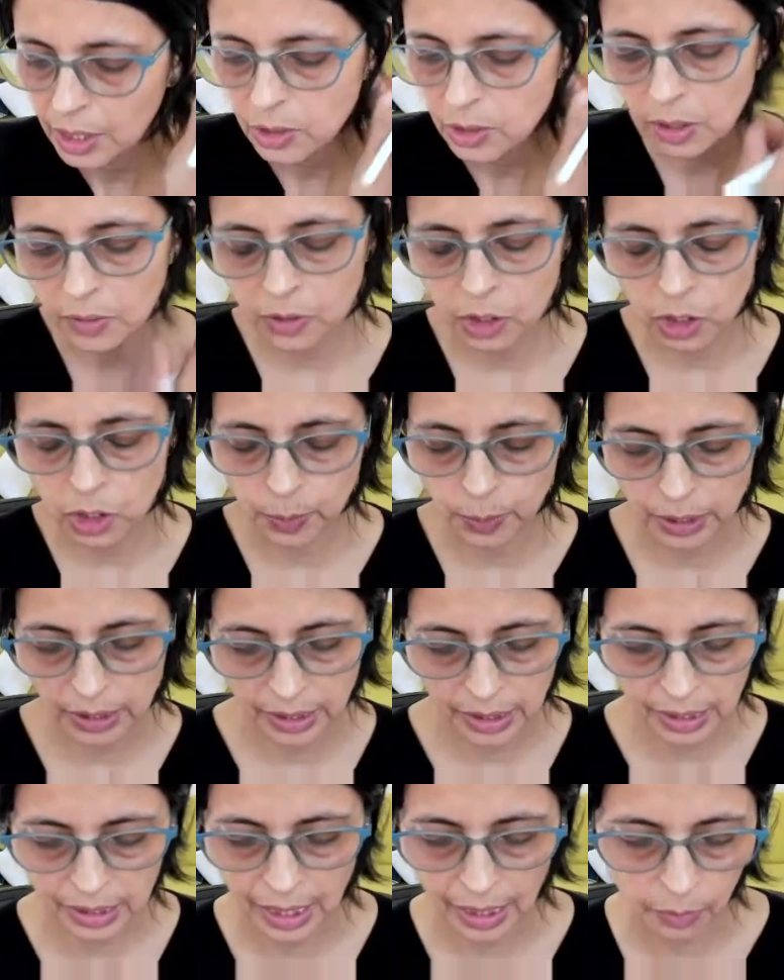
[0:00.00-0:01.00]
So I've just put
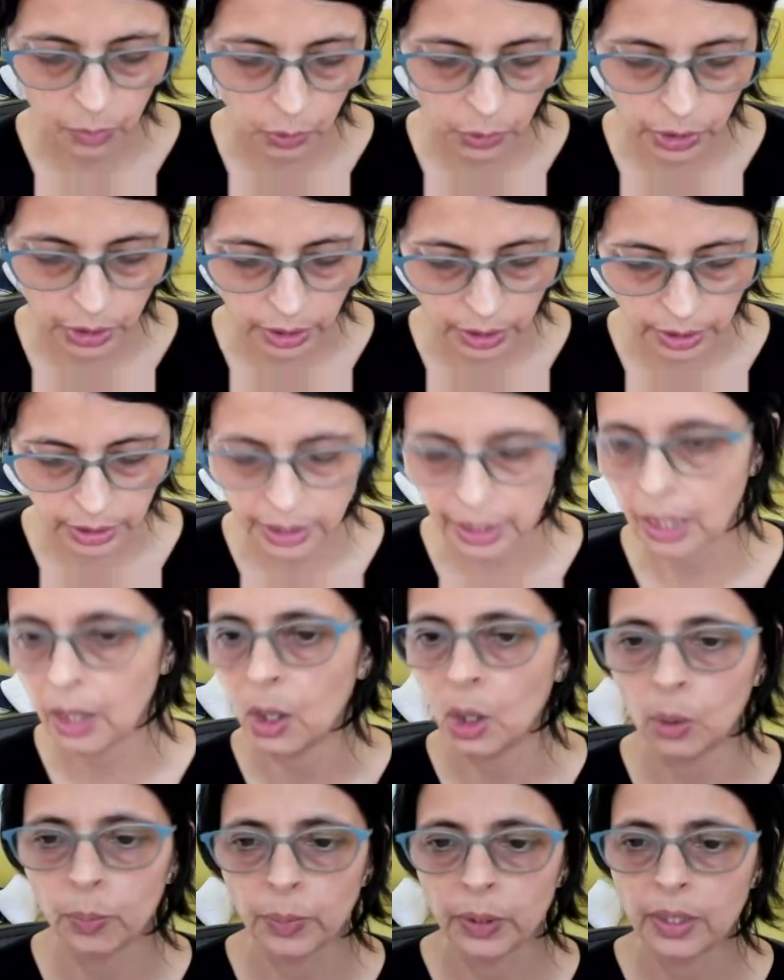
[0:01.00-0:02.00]
this table here to
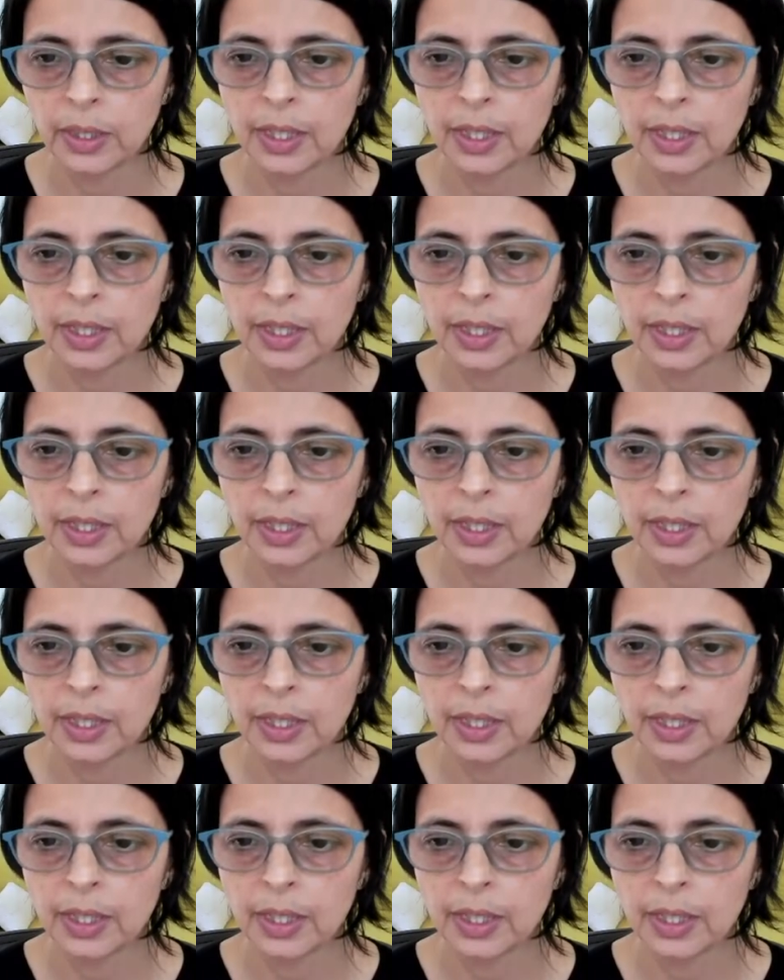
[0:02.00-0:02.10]
help